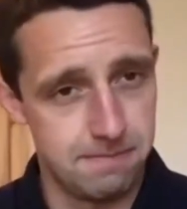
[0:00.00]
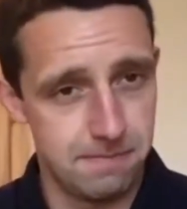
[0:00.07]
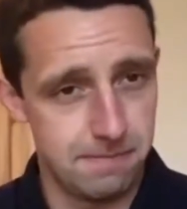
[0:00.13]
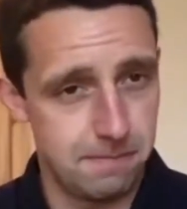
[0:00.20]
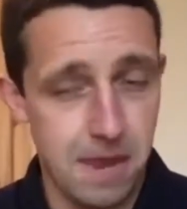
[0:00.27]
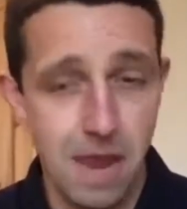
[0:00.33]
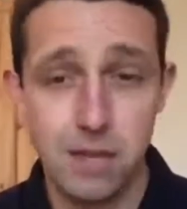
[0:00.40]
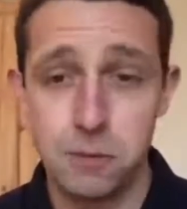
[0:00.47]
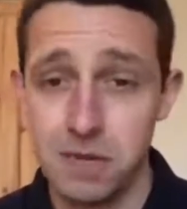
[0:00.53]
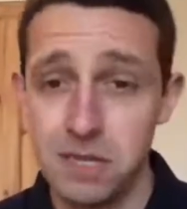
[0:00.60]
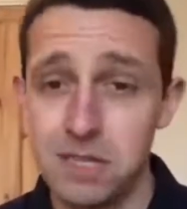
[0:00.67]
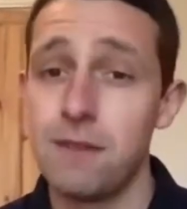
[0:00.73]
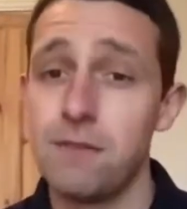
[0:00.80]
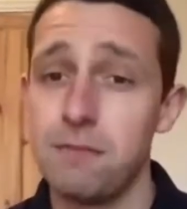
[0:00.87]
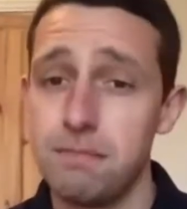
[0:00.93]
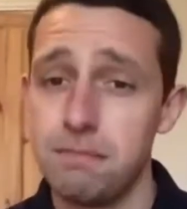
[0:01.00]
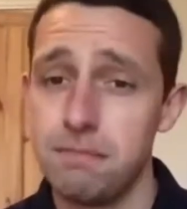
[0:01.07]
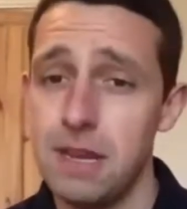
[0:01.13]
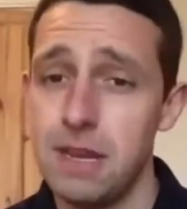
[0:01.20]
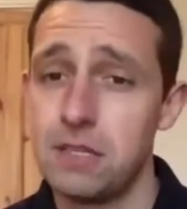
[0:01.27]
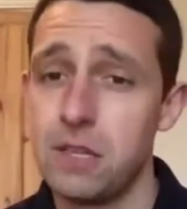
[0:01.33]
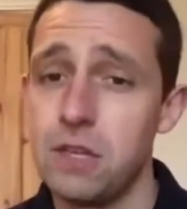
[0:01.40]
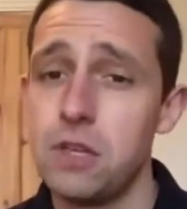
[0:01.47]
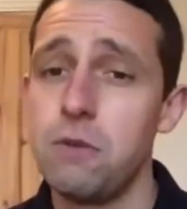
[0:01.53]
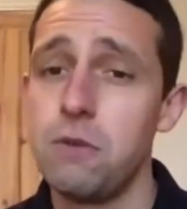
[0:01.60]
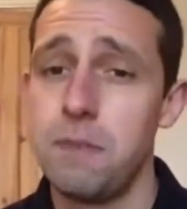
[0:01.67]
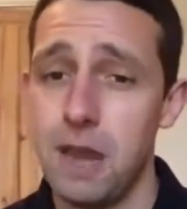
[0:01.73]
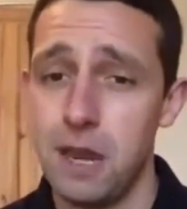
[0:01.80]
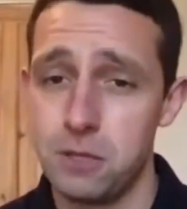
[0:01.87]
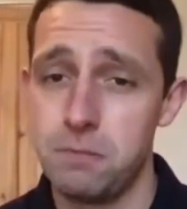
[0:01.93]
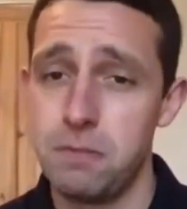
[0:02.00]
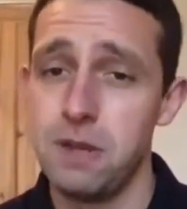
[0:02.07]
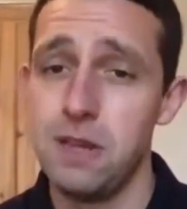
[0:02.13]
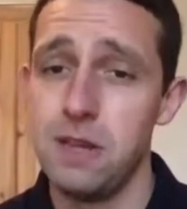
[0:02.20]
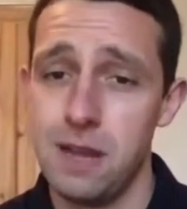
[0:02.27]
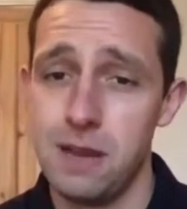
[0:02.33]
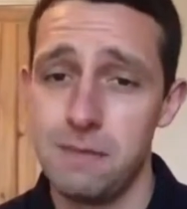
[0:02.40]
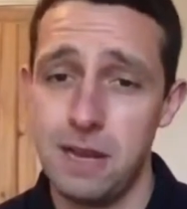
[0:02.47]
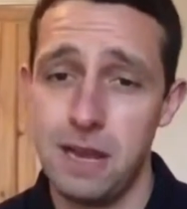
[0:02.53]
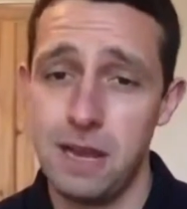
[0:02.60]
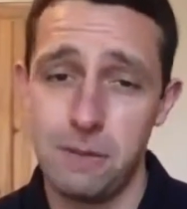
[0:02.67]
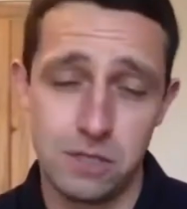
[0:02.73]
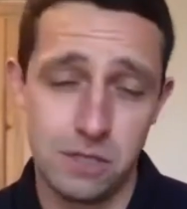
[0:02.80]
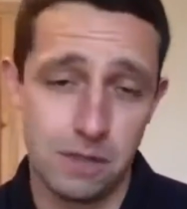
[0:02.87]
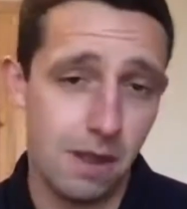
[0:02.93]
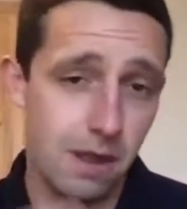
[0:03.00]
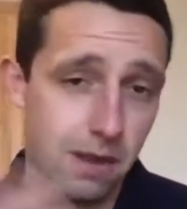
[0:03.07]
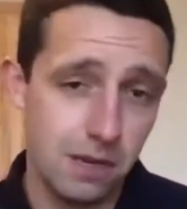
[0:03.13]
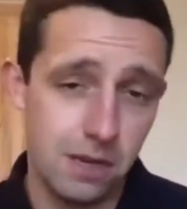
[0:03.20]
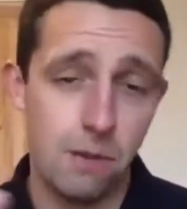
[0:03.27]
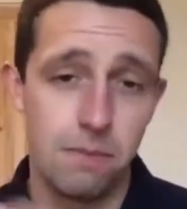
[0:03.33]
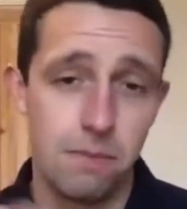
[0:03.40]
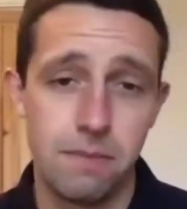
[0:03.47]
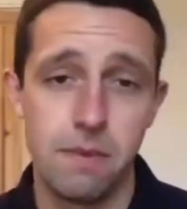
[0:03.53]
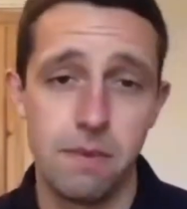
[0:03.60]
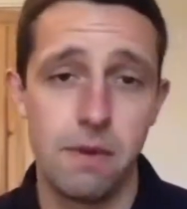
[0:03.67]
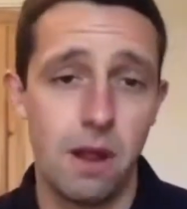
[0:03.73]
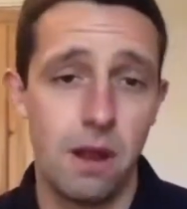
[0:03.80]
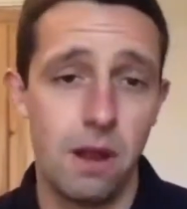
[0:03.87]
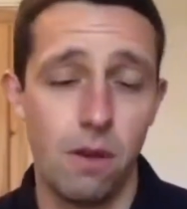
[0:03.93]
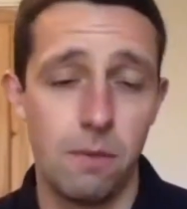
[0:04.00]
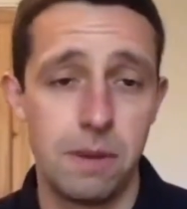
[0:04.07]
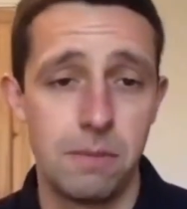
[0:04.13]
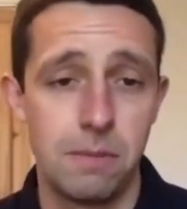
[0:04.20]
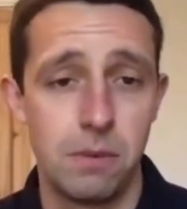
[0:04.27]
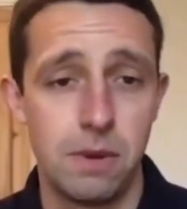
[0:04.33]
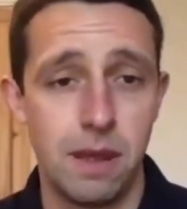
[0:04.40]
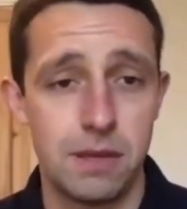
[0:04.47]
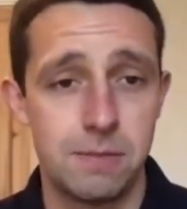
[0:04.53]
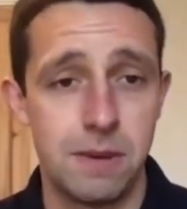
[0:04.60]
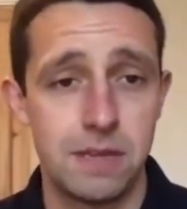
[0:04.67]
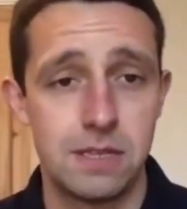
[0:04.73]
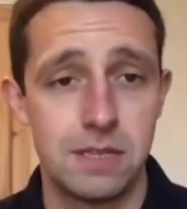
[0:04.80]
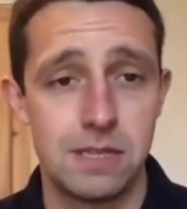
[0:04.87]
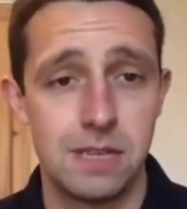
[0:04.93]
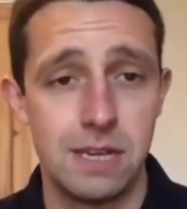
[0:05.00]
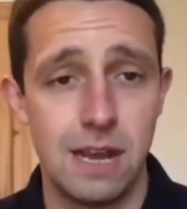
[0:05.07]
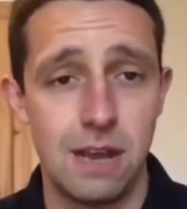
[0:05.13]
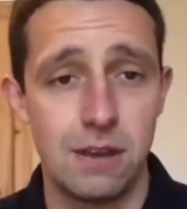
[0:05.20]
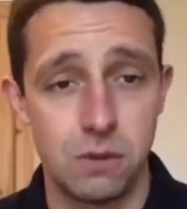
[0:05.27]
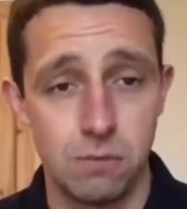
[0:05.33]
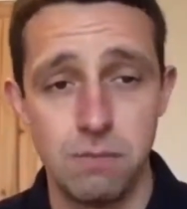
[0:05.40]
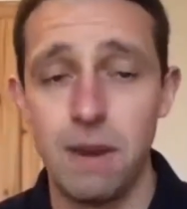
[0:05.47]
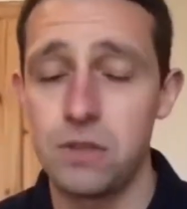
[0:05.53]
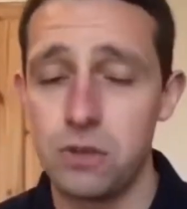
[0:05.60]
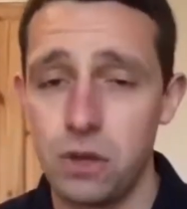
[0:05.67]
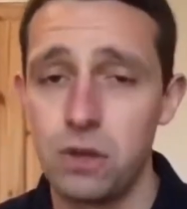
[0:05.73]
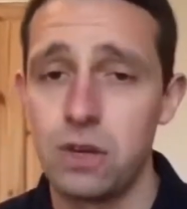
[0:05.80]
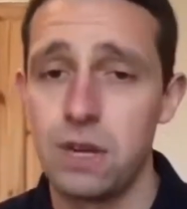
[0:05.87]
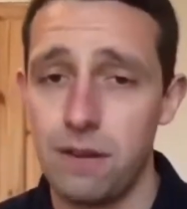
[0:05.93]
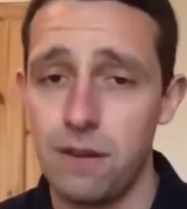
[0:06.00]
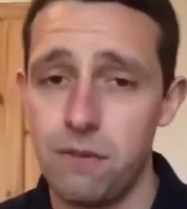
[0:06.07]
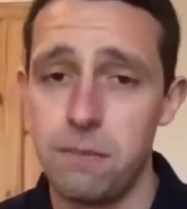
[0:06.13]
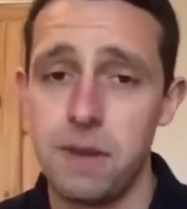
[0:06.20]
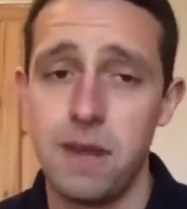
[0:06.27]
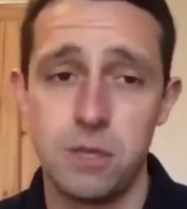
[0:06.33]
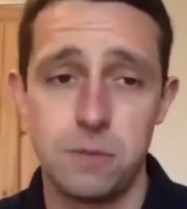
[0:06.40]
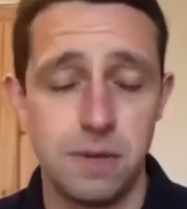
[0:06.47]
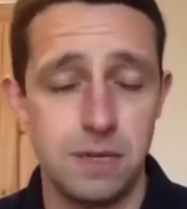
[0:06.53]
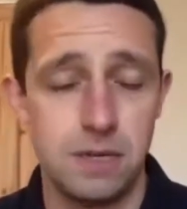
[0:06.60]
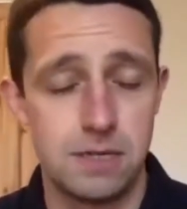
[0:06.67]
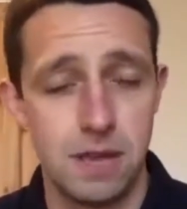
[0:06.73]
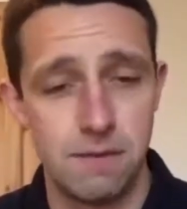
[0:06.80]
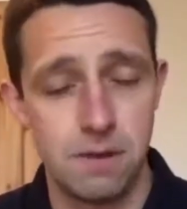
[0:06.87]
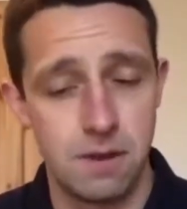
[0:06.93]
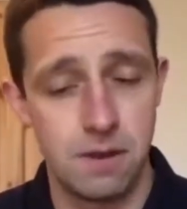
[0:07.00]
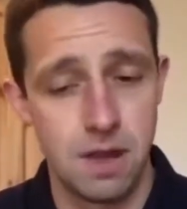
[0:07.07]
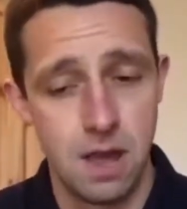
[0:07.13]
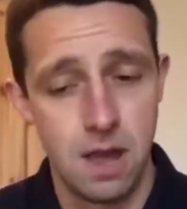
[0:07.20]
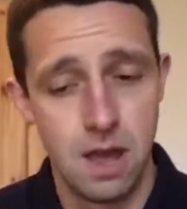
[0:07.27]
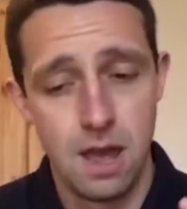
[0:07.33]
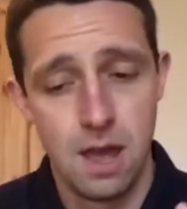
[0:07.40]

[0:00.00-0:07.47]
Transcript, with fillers: php 7 it's the yeah. new php um, language that you know a lot of people would expect to see now. So make sure you're looking out for PHP 7.